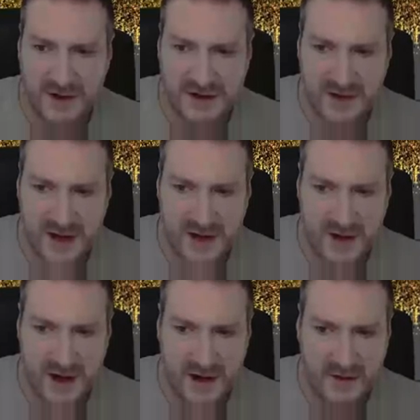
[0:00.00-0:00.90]
jump into
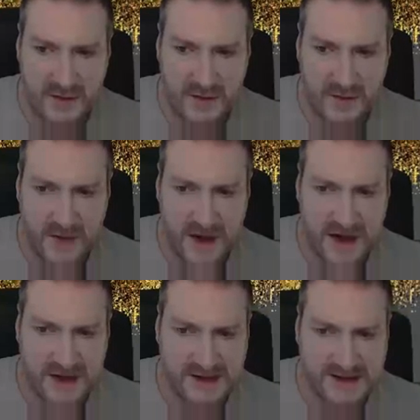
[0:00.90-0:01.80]
our uh,
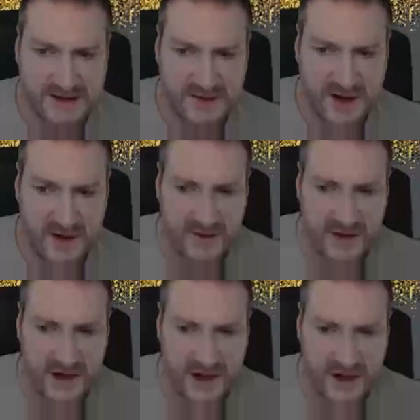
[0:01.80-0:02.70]
ecosystem for our
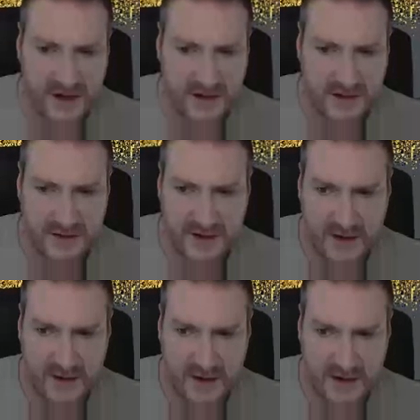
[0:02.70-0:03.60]
rock here, not
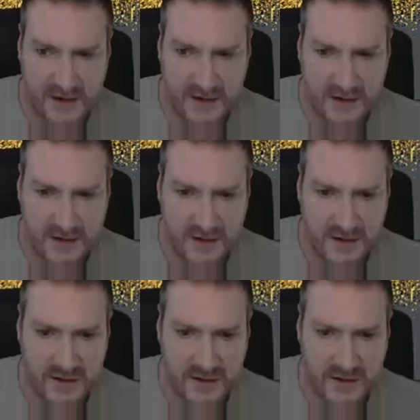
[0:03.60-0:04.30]
that one.